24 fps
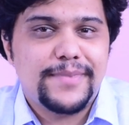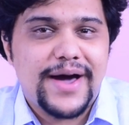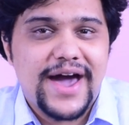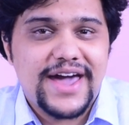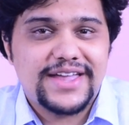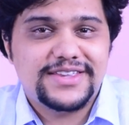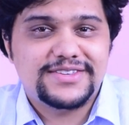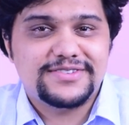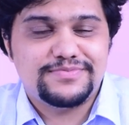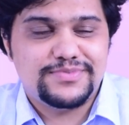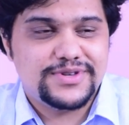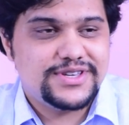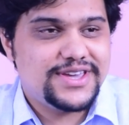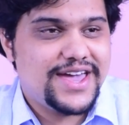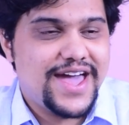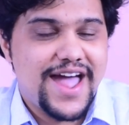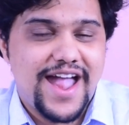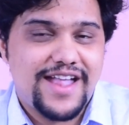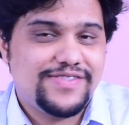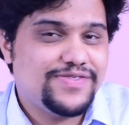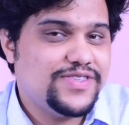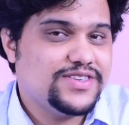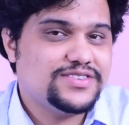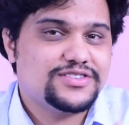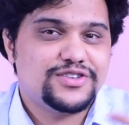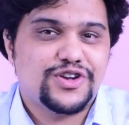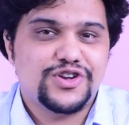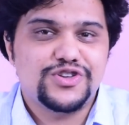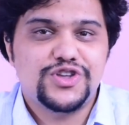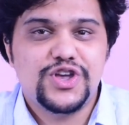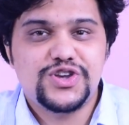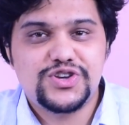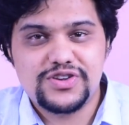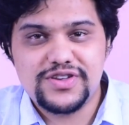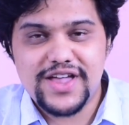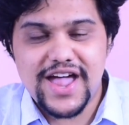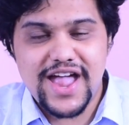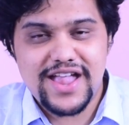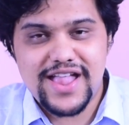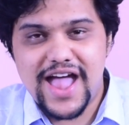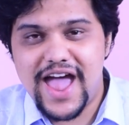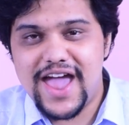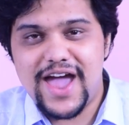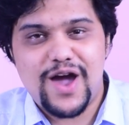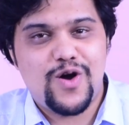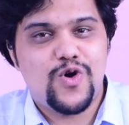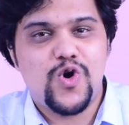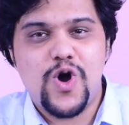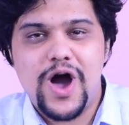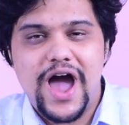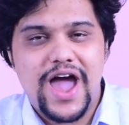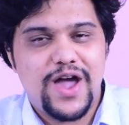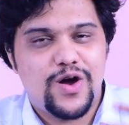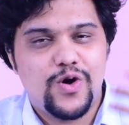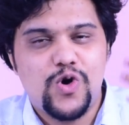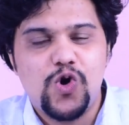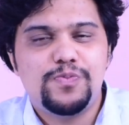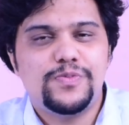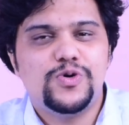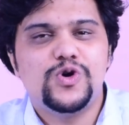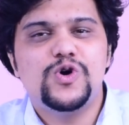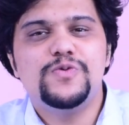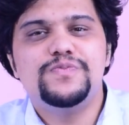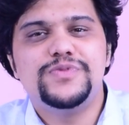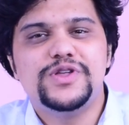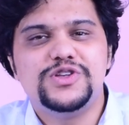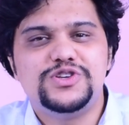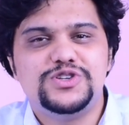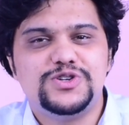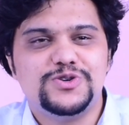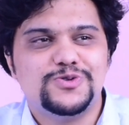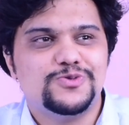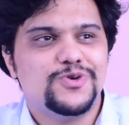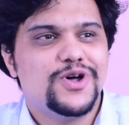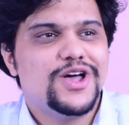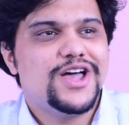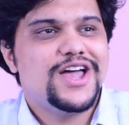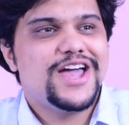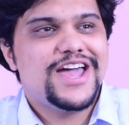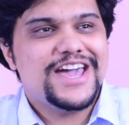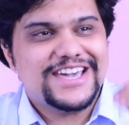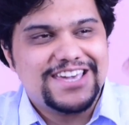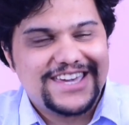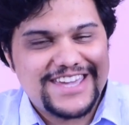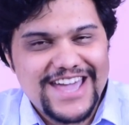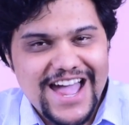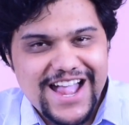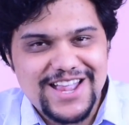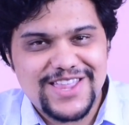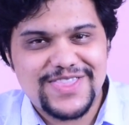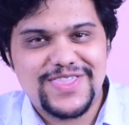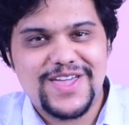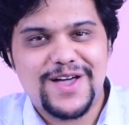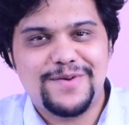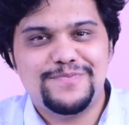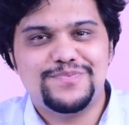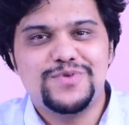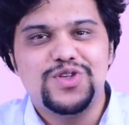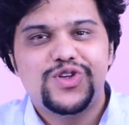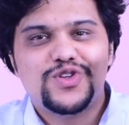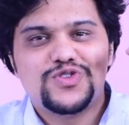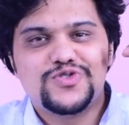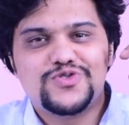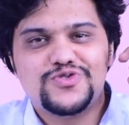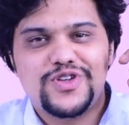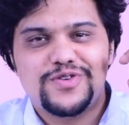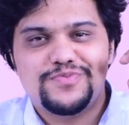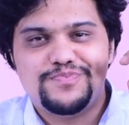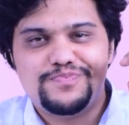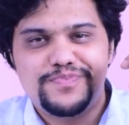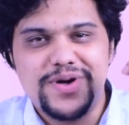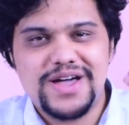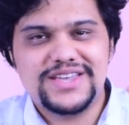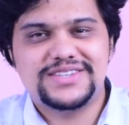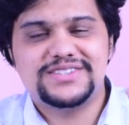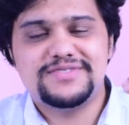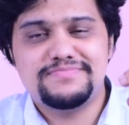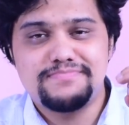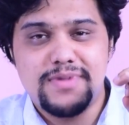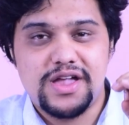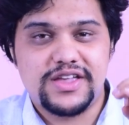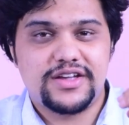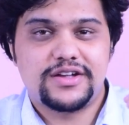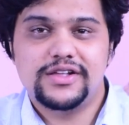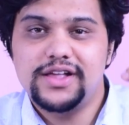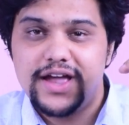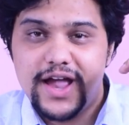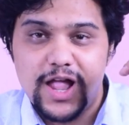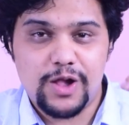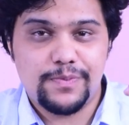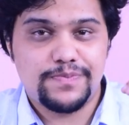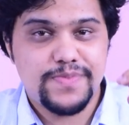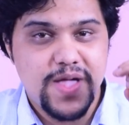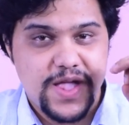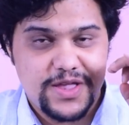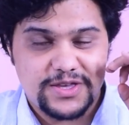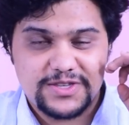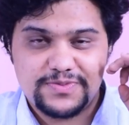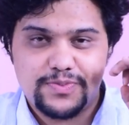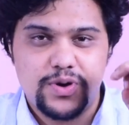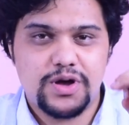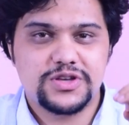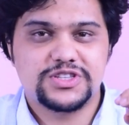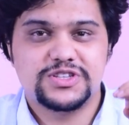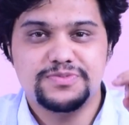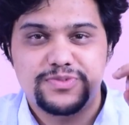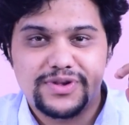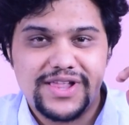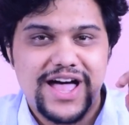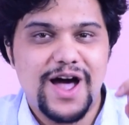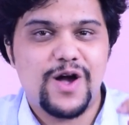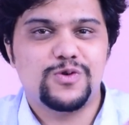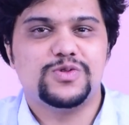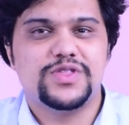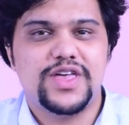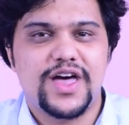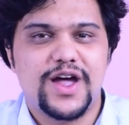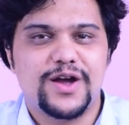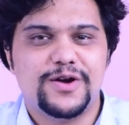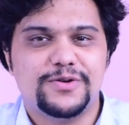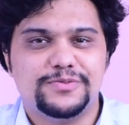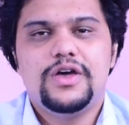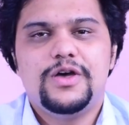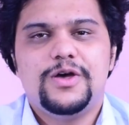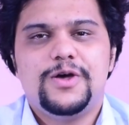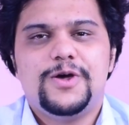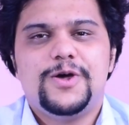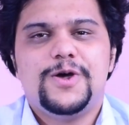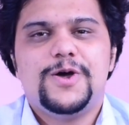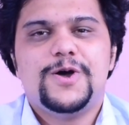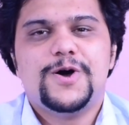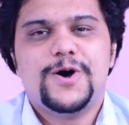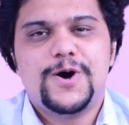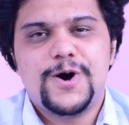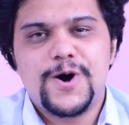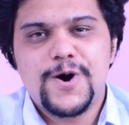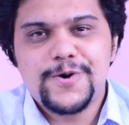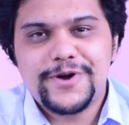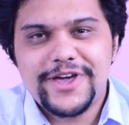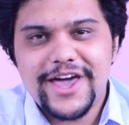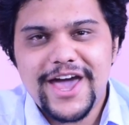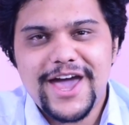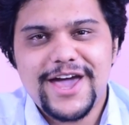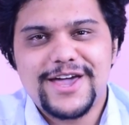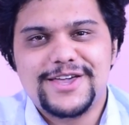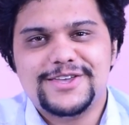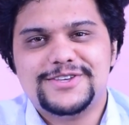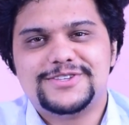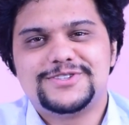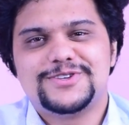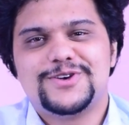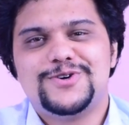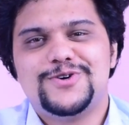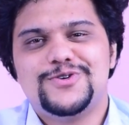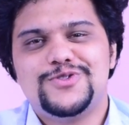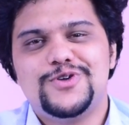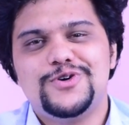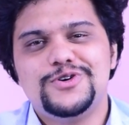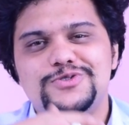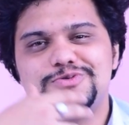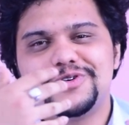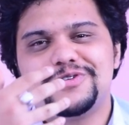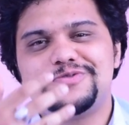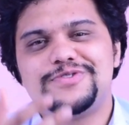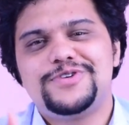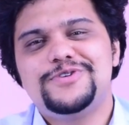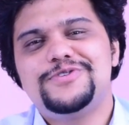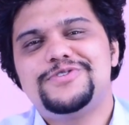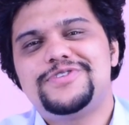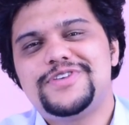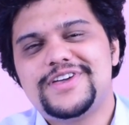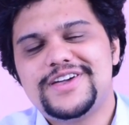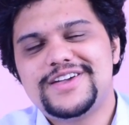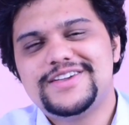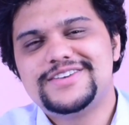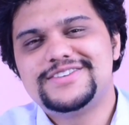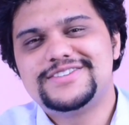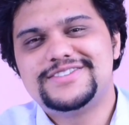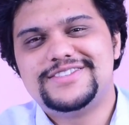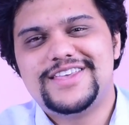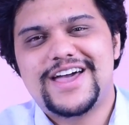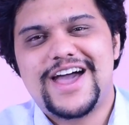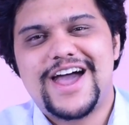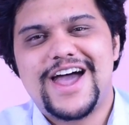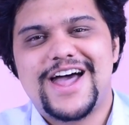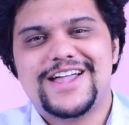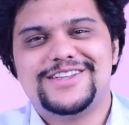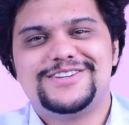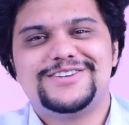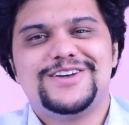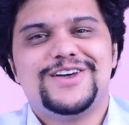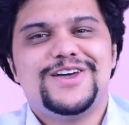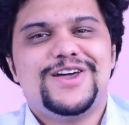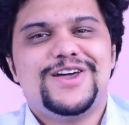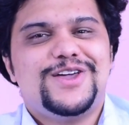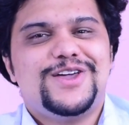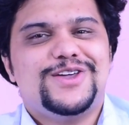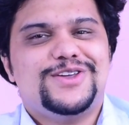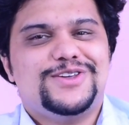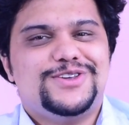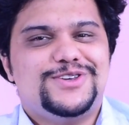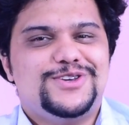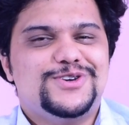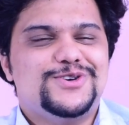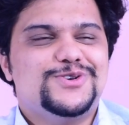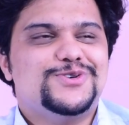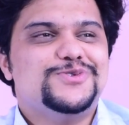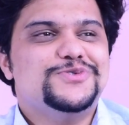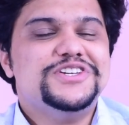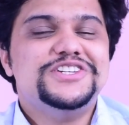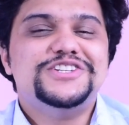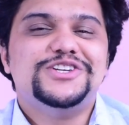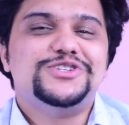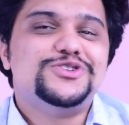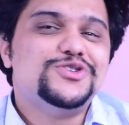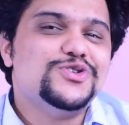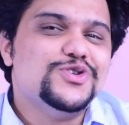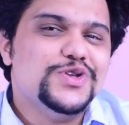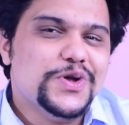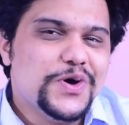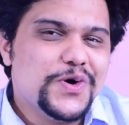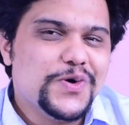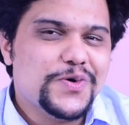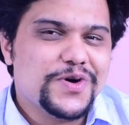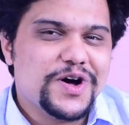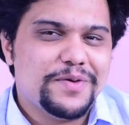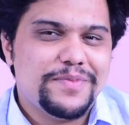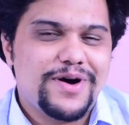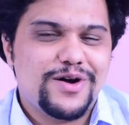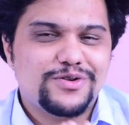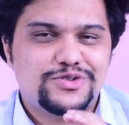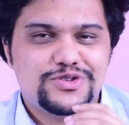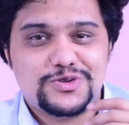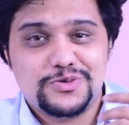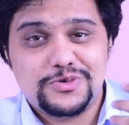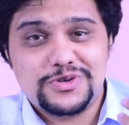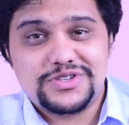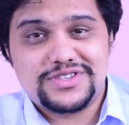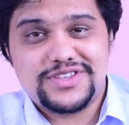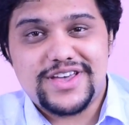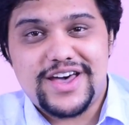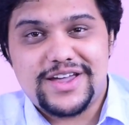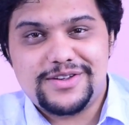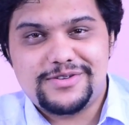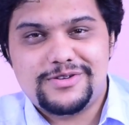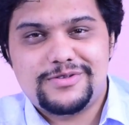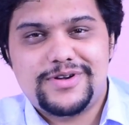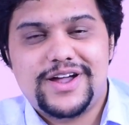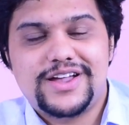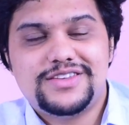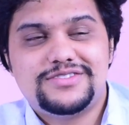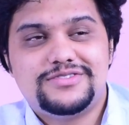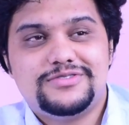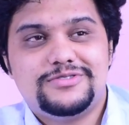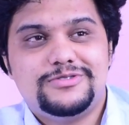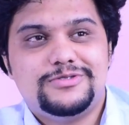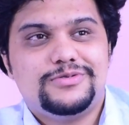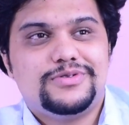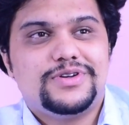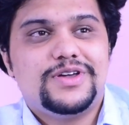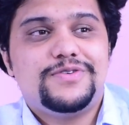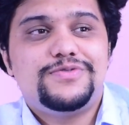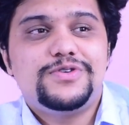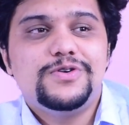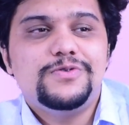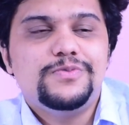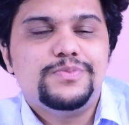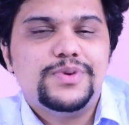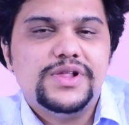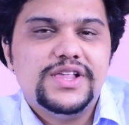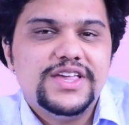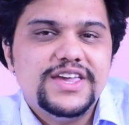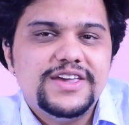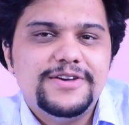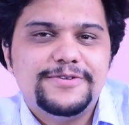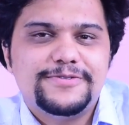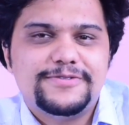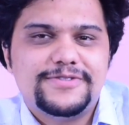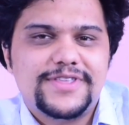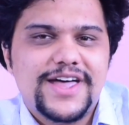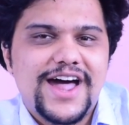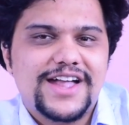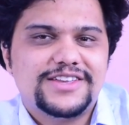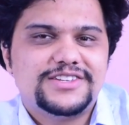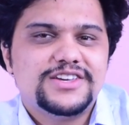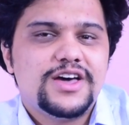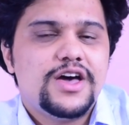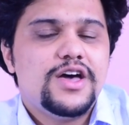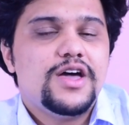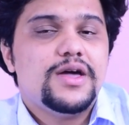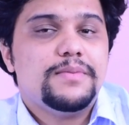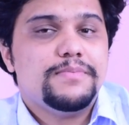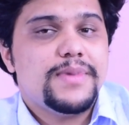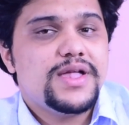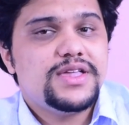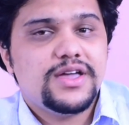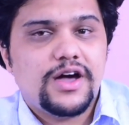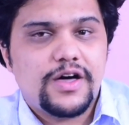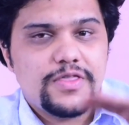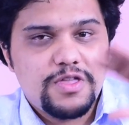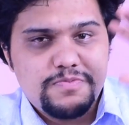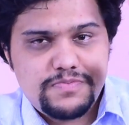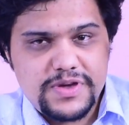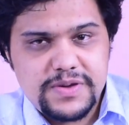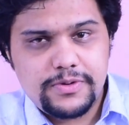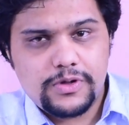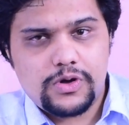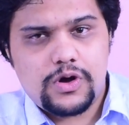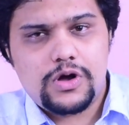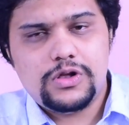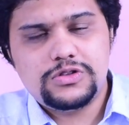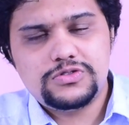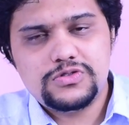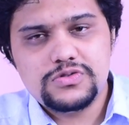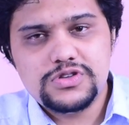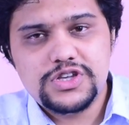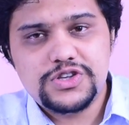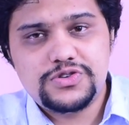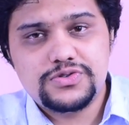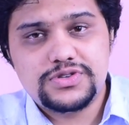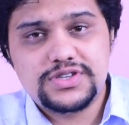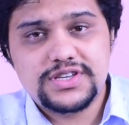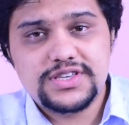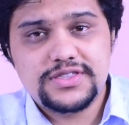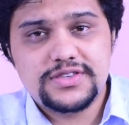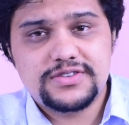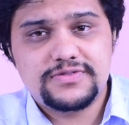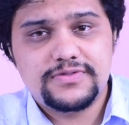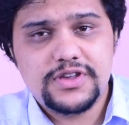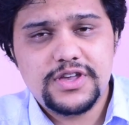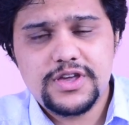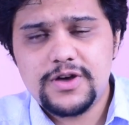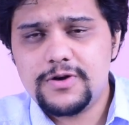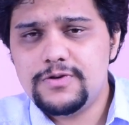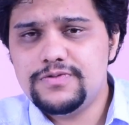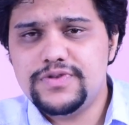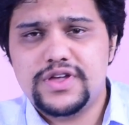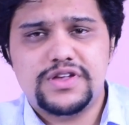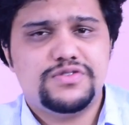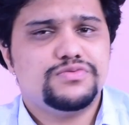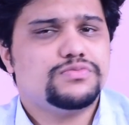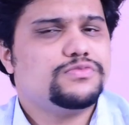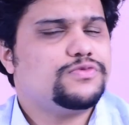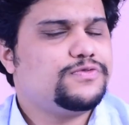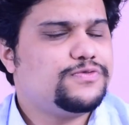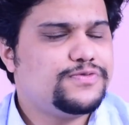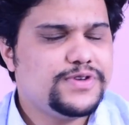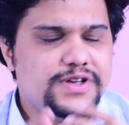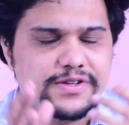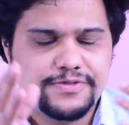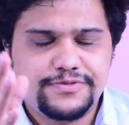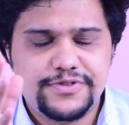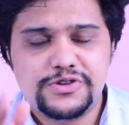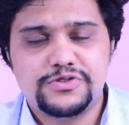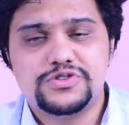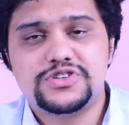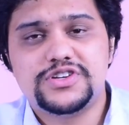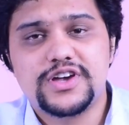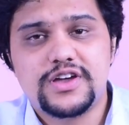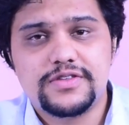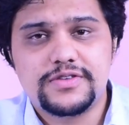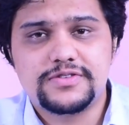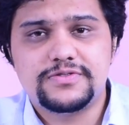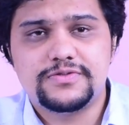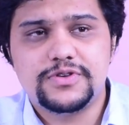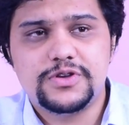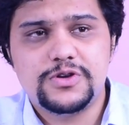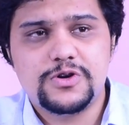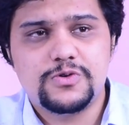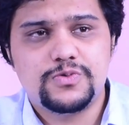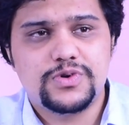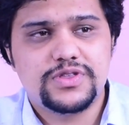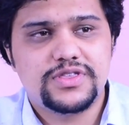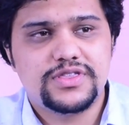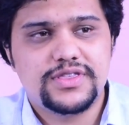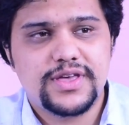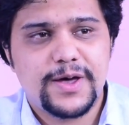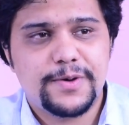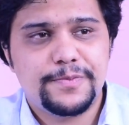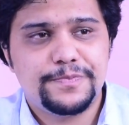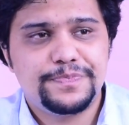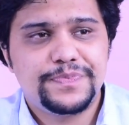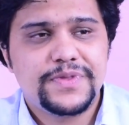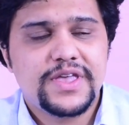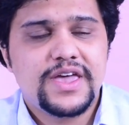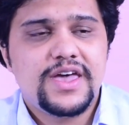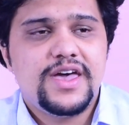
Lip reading: might be at this condition, and I hope that you get them to the best medical help that is possible out there. Okay, so those were a few things that you needed to know about suicide. All right, so if you believe that many other people also need to see this video, then feel free to share this video with them.